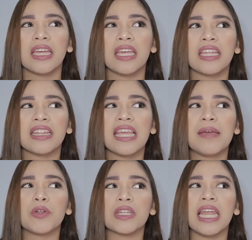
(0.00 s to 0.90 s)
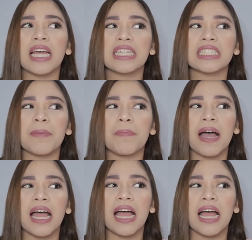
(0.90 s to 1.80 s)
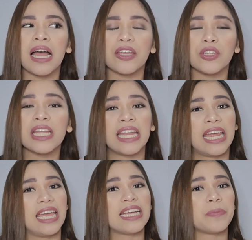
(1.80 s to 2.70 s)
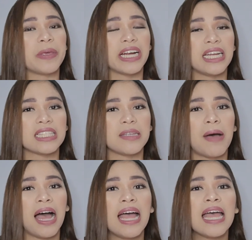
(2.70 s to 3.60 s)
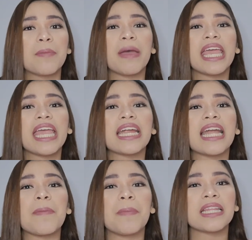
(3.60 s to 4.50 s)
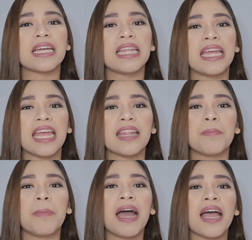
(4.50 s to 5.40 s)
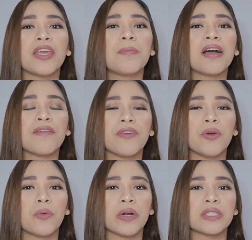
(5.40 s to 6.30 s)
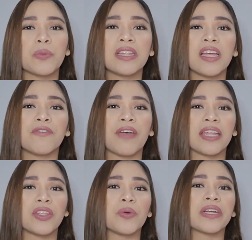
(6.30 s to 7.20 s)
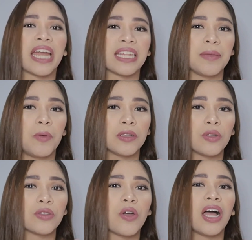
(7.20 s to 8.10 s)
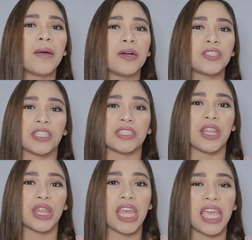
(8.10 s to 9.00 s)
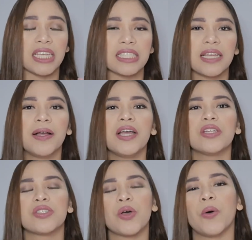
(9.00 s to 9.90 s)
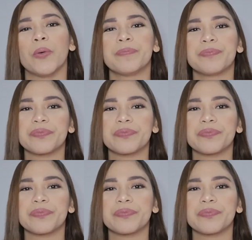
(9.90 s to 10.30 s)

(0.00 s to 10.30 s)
hindi mo talaga siya pa, yun nga, na-experience, diba? Mahihirapan ka din and baka yung mga viewers will not find you credible to talk about certain things. So,